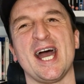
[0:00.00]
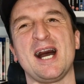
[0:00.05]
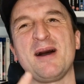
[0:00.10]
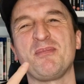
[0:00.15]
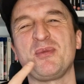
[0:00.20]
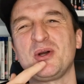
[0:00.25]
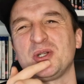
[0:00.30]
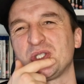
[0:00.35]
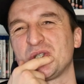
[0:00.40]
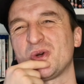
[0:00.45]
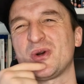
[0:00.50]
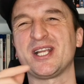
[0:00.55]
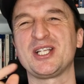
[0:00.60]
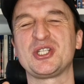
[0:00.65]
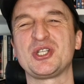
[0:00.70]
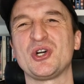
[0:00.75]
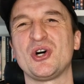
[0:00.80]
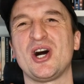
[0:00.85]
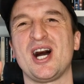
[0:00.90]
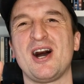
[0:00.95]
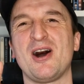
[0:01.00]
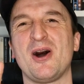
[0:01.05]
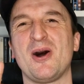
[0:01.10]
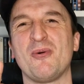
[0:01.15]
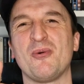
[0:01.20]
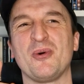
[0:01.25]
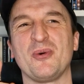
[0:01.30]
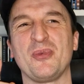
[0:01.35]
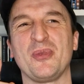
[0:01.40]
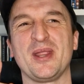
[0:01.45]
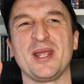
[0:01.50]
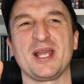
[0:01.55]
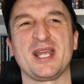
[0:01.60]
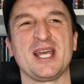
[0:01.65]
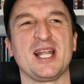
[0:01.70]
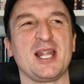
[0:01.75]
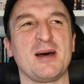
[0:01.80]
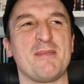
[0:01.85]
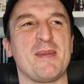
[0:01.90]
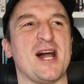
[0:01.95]
I'm not quite sure how the
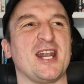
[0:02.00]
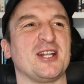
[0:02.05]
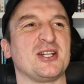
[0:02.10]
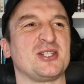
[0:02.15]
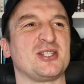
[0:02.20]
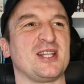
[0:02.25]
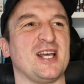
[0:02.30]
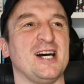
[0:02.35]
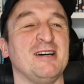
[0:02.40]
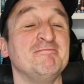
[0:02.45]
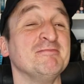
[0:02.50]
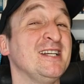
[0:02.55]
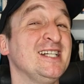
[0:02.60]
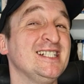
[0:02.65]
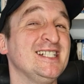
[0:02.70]
killer managed that.